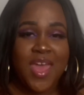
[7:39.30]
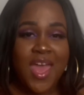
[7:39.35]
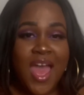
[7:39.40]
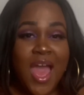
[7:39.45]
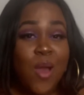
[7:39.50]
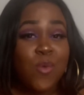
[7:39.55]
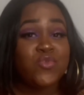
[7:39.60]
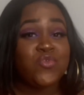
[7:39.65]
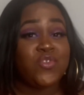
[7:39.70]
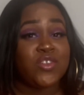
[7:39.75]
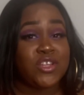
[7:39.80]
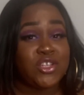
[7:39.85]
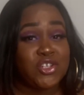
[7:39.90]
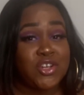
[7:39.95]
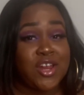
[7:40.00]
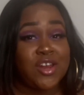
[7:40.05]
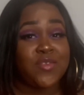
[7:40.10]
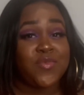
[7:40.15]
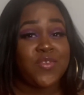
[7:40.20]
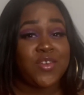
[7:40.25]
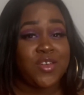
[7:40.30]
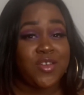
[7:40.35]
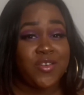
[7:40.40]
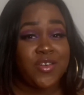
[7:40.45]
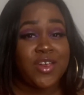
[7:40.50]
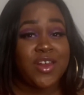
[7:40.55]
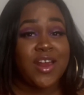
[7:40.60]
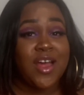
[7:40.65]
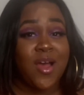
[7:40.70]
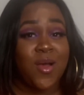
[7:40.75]
I was really trying to figure
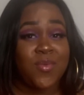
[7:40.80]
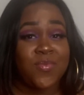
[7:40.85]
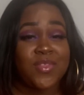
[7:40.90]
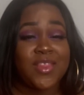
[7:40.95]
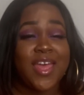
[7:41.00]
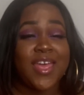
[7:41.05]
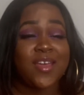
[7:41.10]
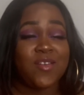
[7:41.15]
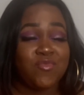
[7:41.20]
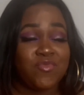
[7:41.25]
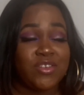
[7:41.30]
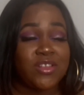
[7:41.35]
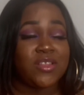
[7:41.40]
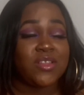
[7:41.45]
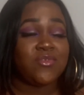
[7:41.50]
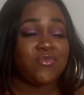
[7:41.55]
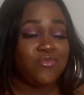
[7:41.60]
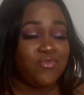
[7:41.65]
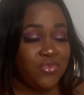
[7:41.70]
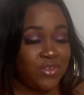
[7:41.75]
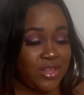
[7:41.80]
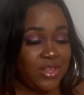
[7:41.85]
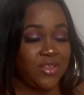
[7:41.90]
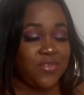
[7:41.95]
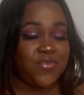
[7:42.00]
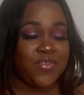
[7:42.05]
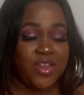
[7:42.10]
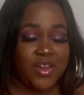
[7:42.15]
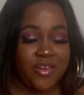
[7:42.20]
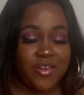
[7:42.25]
it out, like really
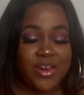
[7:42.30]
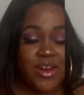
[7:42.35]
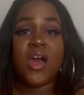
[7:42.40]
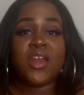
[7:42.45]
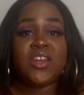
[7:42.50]
figure it out.